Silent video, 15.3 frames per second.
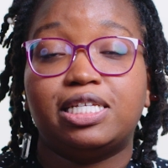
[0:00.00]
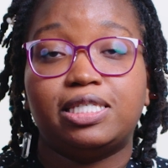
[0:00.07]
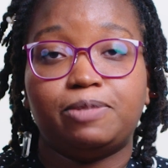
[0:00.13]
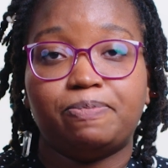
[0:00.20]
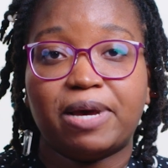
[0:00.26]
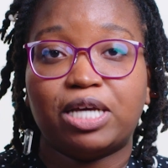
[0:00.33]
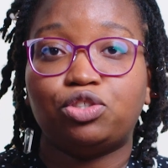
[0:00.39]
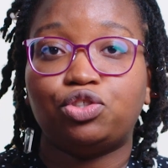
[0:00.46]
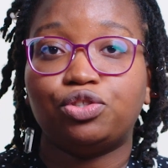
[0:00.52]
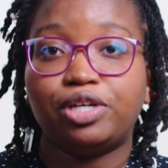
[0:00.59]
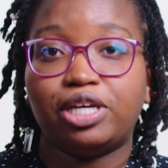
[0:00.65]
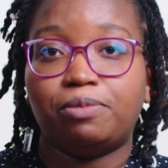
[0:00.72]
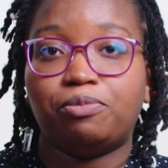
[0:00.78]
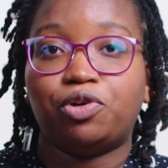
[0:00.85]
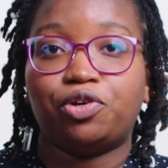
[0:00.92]

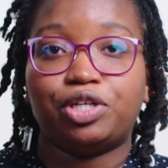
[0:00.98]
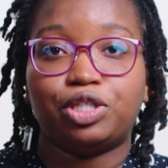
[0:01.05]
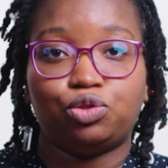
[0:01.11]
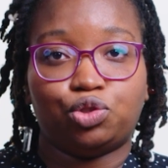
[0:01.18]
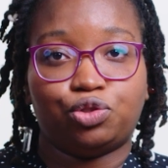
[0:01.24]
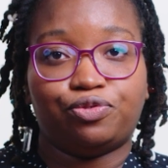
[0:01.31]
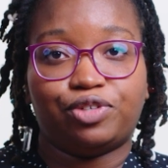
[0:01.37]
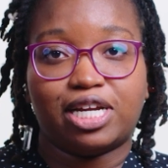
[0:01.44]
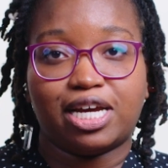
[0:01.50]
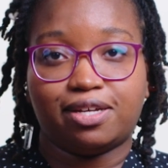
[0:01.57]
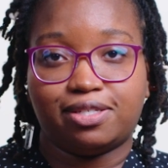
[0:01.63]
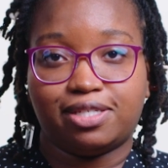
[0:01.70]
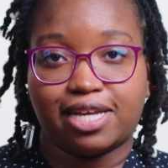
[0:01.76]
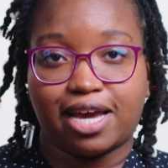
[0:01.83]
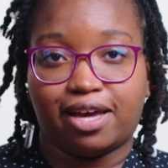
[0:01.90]
Special immigrant
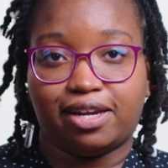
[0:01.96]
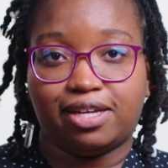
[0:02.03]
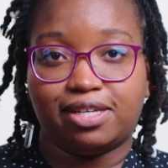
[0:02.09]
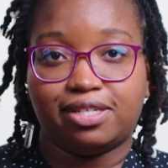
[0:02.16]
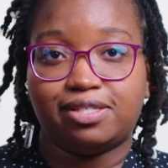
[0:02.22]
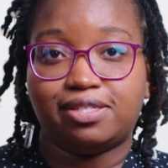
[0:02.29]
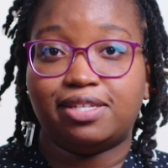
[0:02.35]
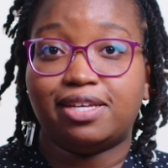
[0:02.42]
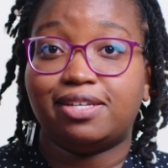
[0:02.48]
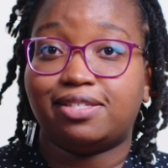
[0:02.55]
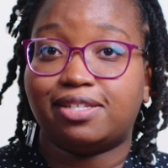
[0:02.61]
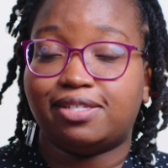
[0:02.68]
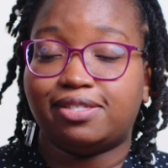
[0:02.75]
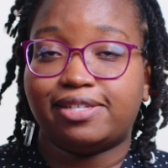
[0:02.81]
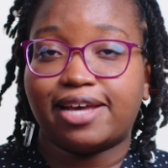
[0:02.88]
juvenile status
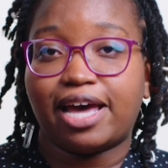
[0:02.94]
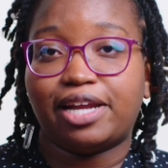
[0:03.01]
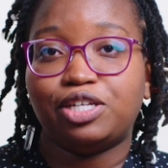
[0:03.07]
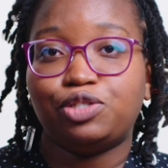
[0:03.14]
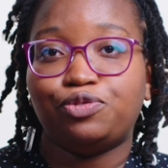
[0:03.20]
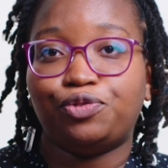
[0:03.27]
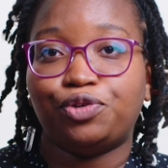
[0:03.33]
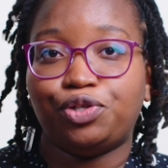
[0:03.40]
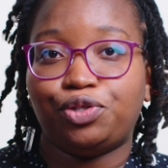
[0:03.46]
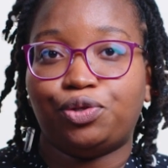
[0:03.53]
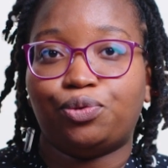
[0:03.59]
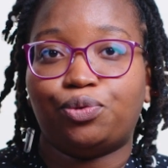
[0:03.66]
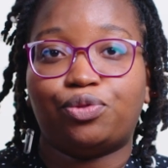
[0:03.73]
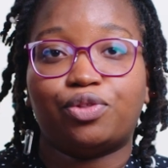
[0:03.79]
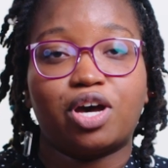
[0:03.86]
is a status for
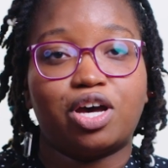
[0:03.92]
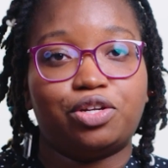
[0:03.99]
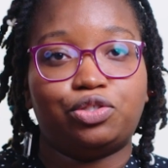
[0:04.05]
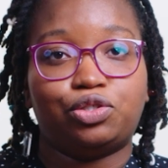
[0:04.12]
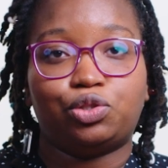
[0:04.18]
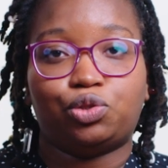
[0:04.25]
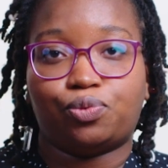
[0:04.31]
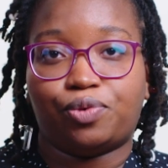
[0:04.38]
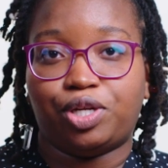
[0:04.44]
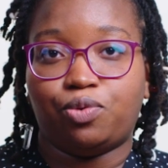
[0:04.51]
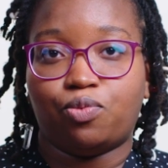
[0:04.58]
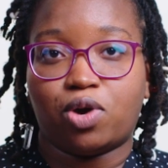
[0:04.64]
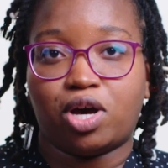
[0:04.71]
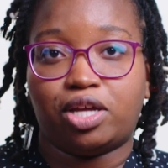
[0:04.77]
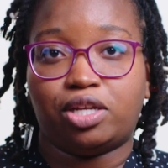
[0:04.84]
youth under
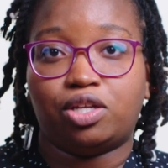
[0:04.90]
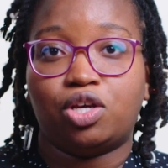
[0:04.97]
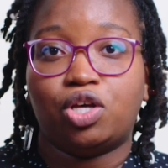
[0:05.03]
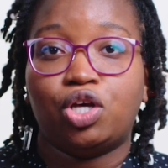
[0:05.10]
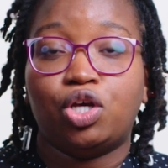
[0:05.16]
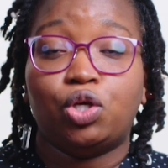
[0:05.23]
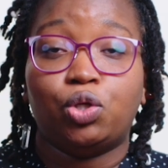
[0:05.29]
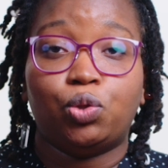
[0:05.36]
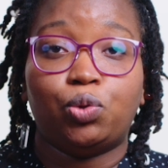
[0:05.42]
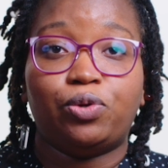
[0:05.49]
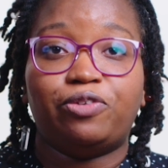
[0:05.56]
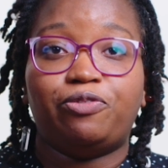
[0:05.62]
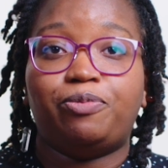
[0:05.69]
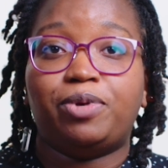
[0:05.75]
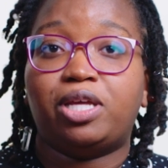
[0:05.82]
21 who
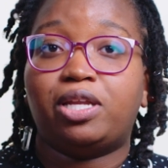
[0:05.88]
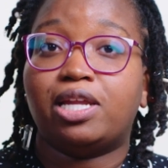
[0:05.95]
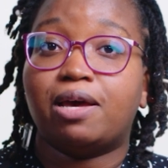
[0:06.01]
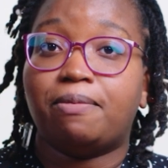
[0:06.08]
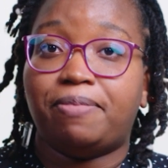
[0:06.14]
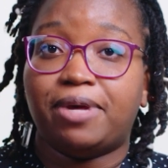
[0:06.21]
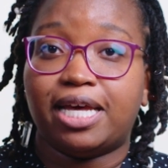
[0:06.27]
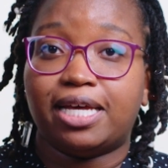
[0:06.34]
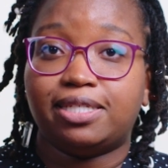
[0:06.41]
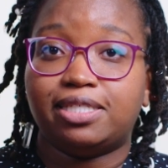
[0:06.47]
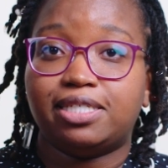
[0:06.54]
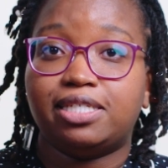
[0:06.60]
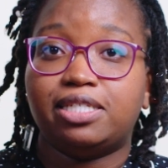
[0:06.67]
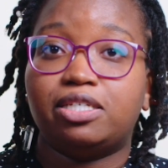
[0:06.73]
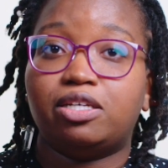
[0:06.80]
have been
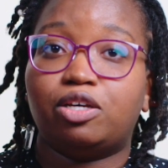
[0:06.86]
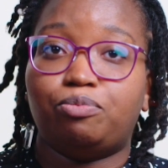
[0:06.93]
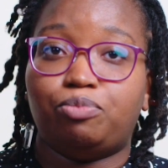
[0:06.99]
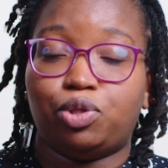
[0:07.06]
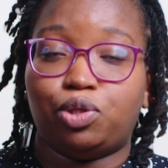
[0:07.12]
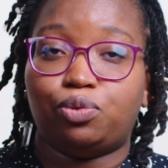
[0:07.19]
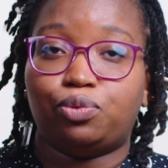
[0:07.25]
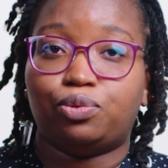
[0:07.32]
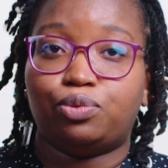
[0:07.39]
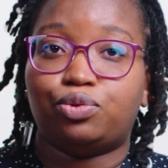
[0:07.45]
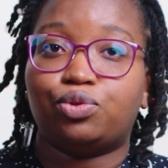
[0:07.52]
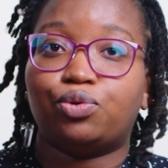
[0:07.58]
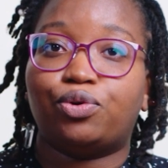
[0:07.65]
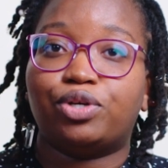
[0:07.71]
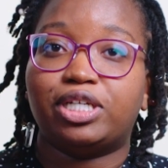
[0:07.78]
abandoned,
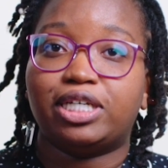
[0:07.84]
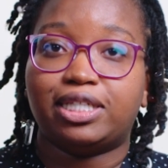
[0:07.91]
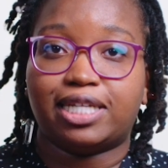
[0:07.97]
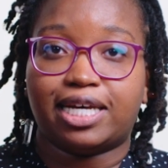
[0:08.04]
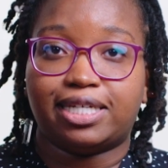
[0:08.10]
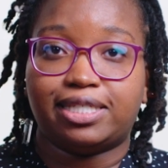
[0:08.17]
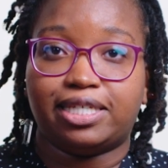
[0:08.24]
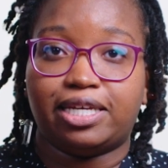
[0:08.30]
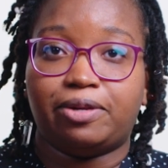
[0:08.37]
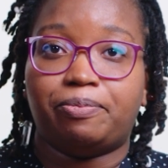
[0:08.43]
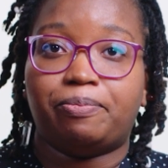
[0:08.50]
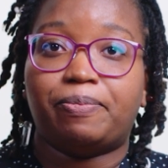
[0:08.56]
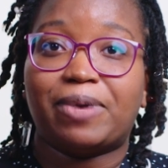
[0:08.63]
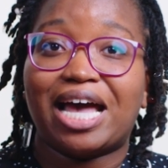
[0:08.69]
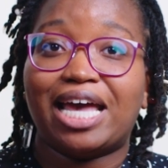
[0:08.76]
abused, or neglected
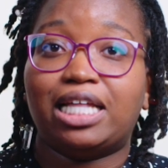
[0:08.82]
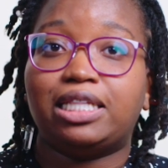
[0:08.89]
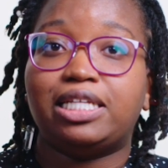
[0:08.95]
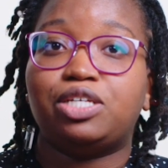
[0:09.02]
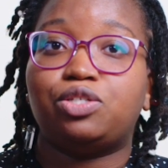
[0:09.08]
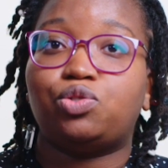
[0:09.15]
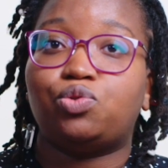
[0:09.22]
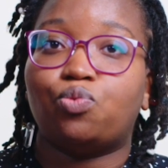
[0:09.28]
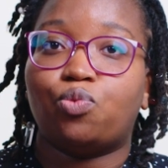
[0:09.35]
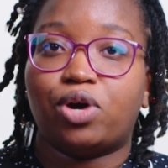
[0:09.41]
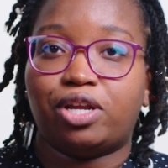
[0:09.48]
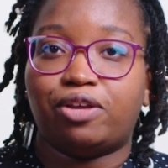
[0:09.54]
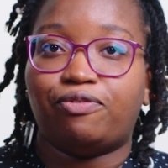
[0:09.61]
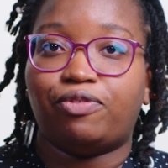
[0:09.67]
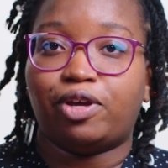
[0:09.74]
by at least
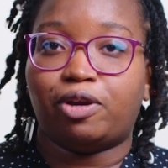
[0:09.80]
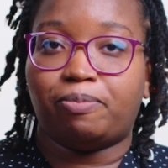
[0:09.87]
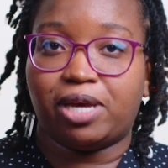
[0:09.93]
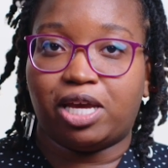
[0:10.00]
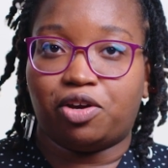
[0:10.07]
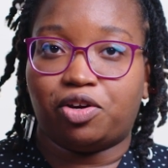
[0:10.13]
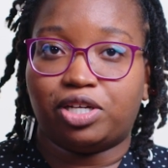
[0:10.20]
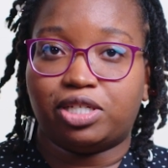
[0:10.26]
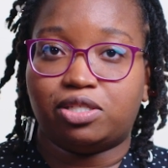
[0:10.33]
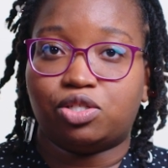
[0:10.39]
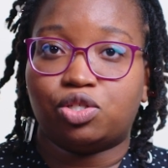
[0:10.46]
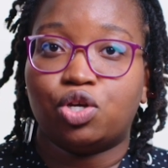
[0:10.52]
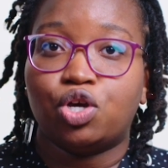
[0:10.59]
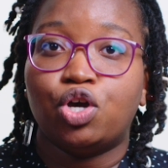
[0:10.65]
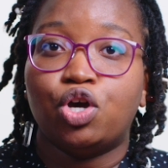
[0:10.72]
one of their
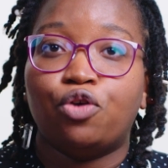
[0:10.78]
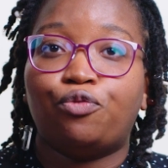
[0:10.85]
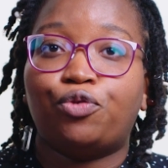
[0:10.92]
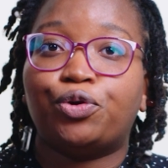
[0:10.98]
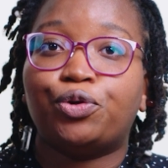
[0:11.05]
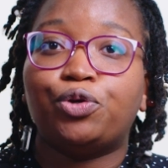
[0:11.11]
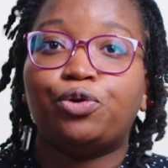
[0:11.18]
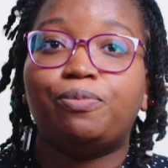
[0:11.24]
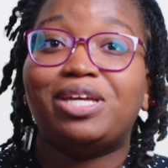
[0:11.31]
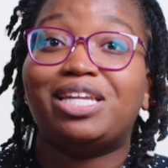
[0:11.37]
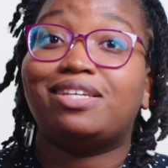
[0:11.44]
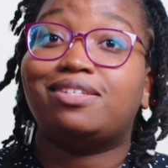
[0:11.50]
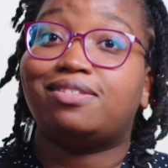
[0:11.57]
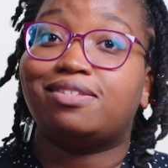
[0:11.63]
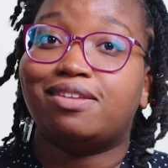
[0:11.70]
parents, for whom
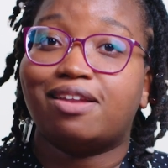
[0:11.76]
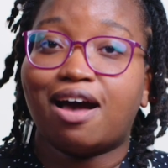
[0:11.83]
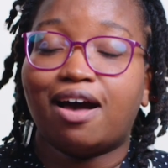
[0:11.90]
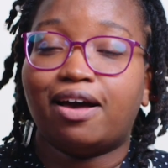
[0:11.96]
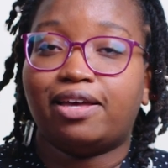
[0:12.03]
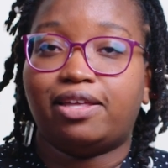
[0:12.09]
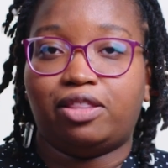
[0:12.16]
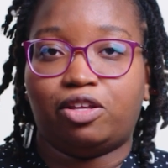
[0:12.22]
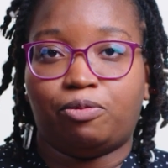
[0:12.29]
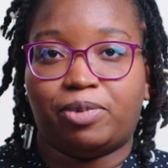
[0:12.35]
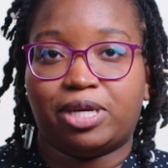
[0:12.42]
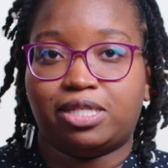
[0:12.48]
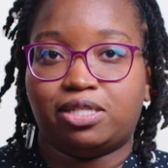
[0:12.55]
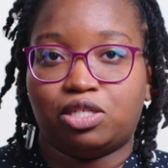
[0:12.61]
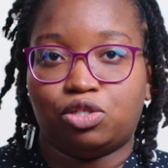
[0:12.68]
it is not in their
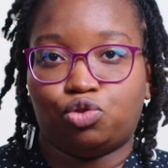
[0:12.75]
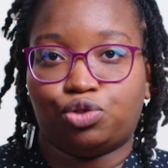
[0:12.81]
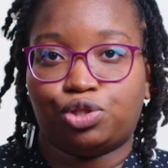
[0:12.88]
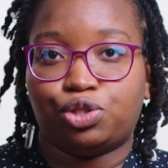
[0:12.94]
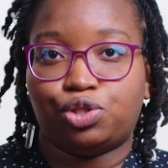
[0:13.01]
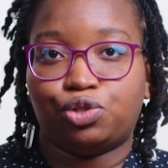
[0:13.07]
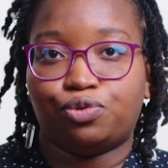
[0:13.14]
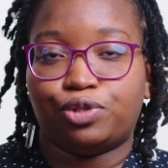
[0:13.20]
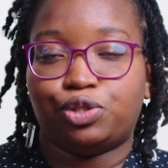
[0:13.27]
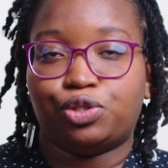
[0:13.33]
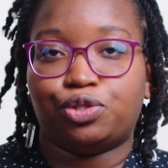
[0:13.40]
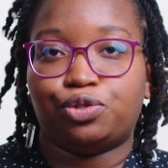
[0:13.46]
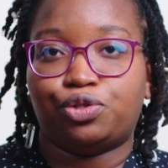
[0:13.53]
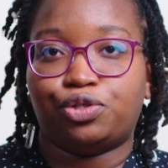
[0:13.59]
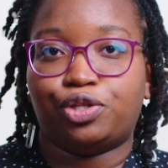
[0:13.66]
best interest to
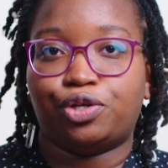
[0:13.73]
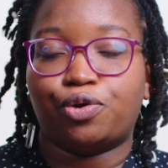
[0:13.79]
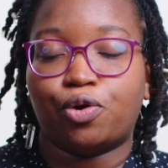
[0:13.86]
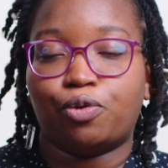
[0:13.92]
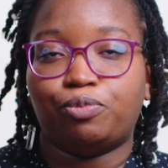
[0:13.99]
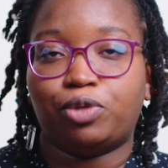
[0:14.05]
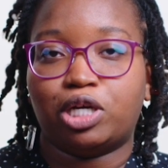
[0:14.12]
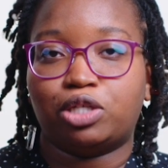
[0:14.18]
return to their home